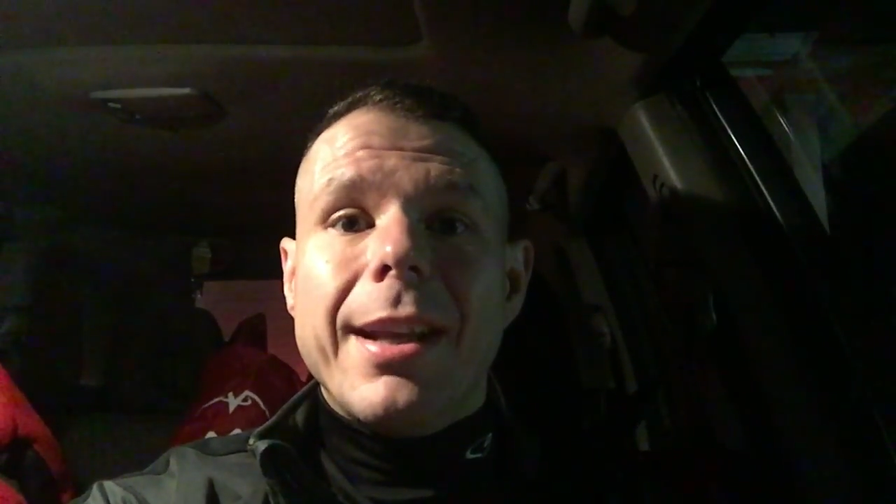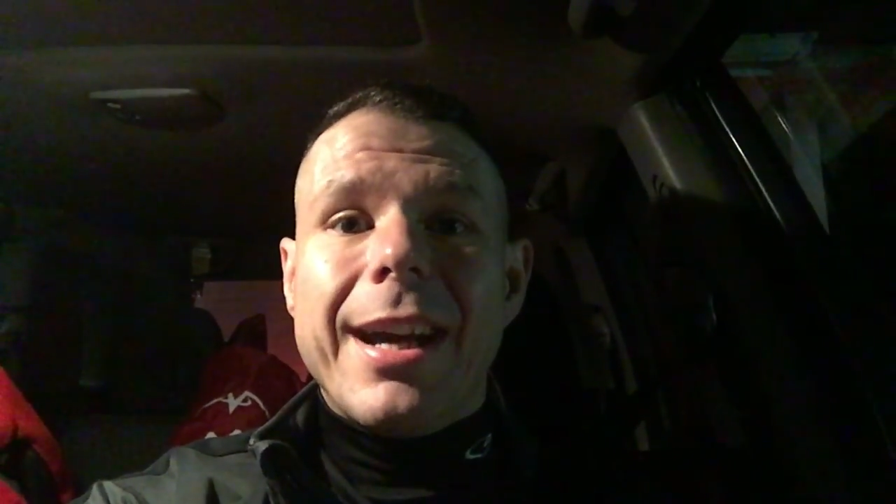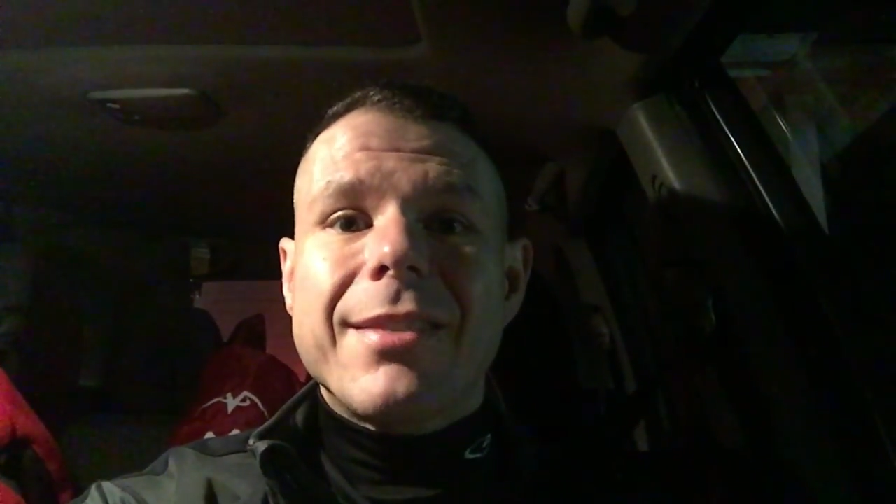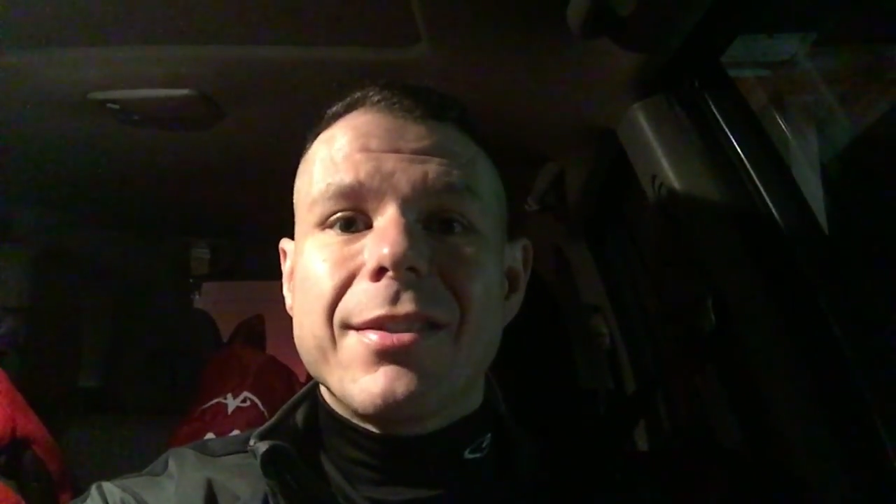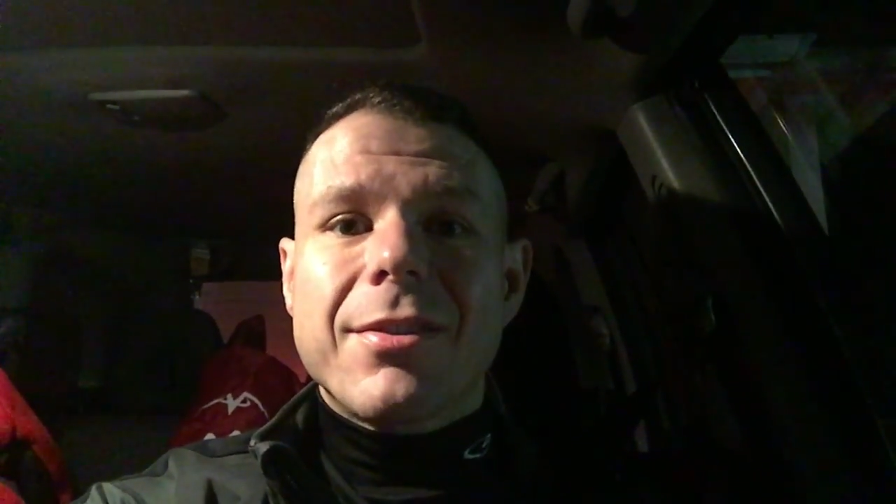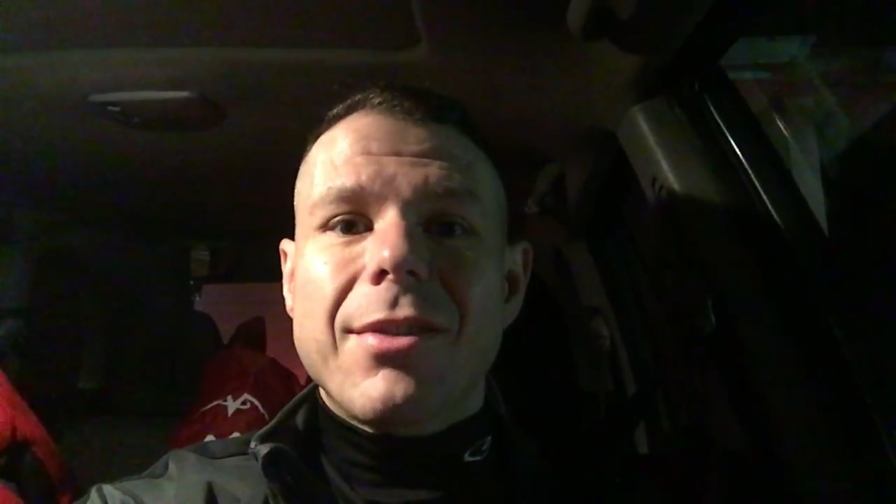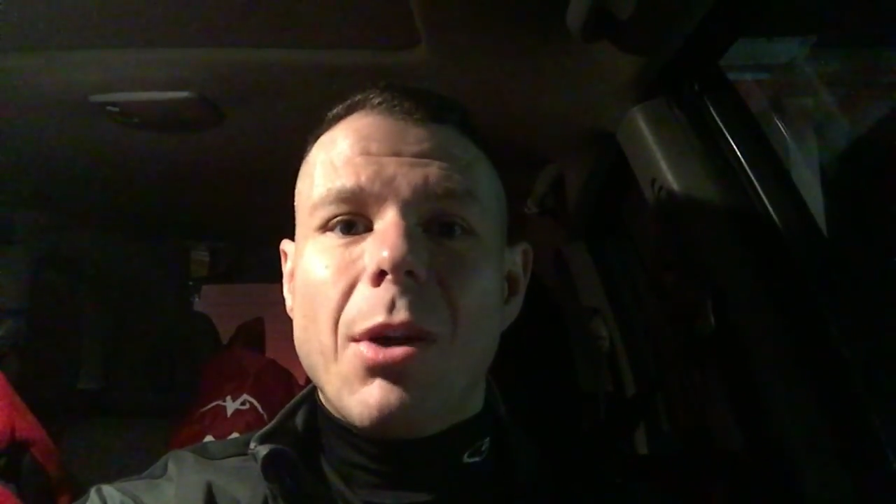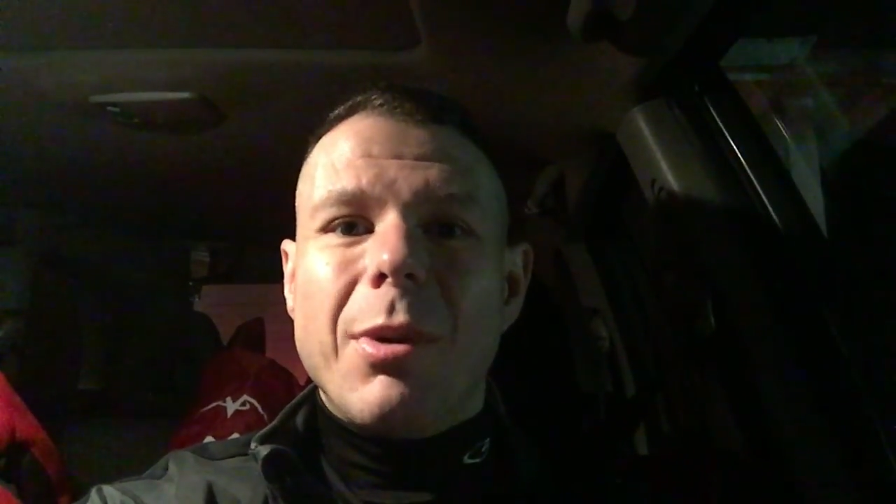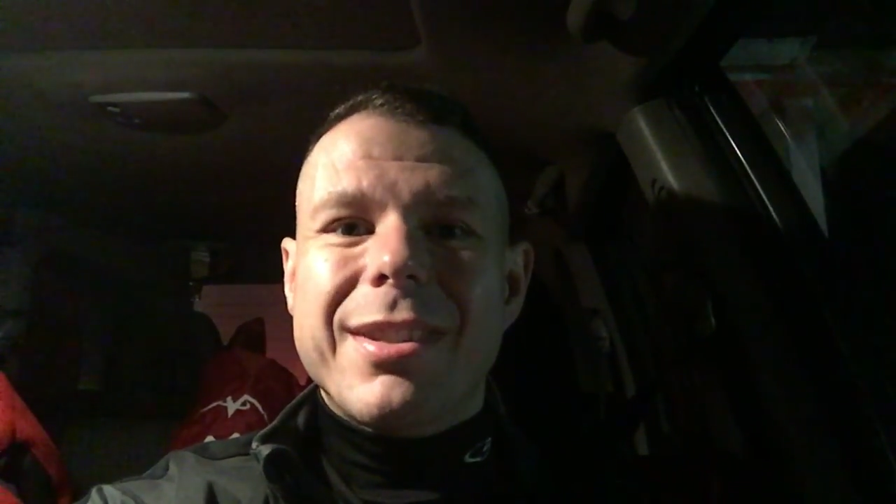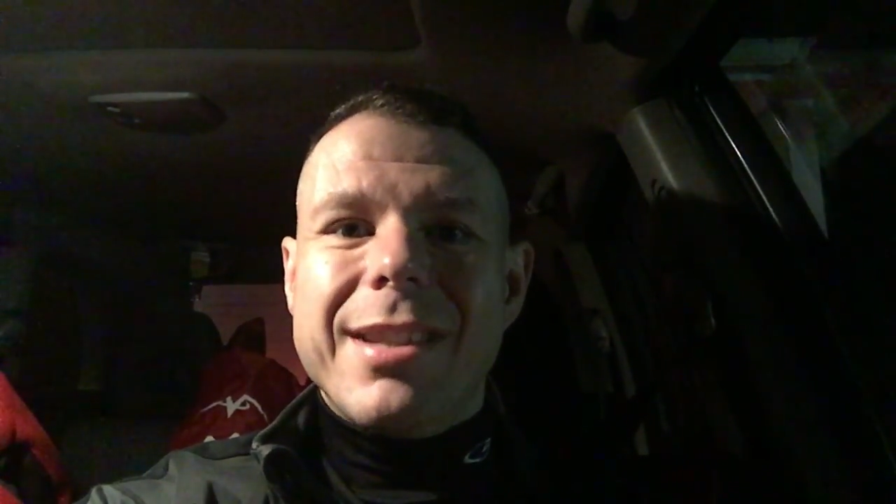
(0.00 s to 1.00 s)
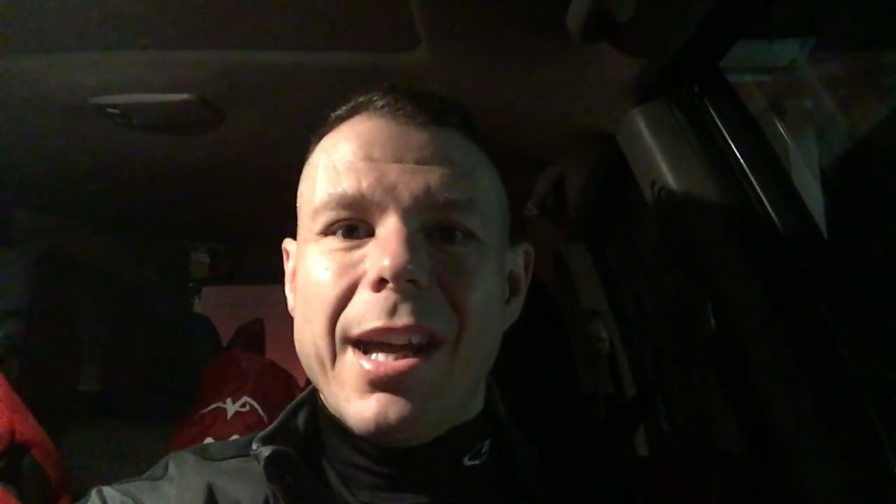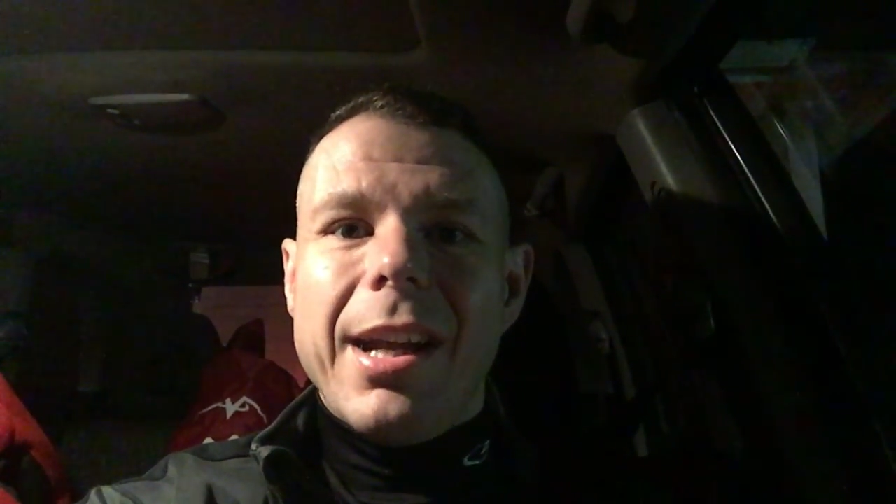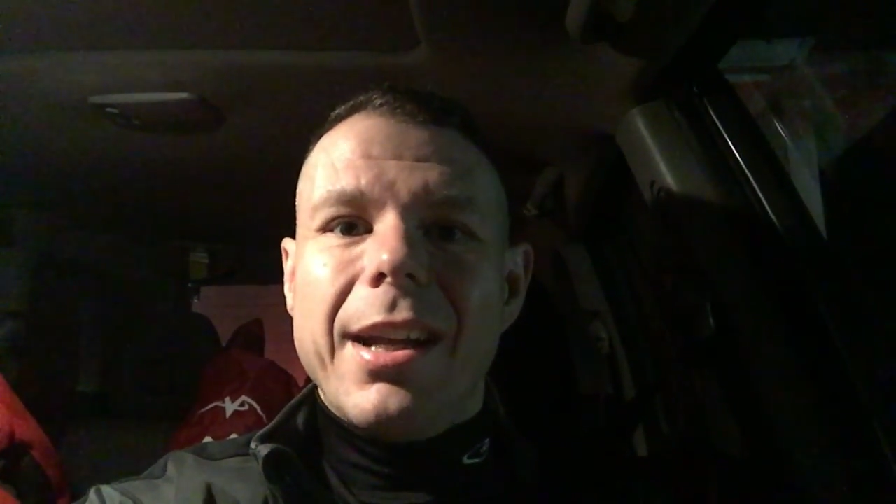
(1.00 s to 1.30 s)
nice and slow and steady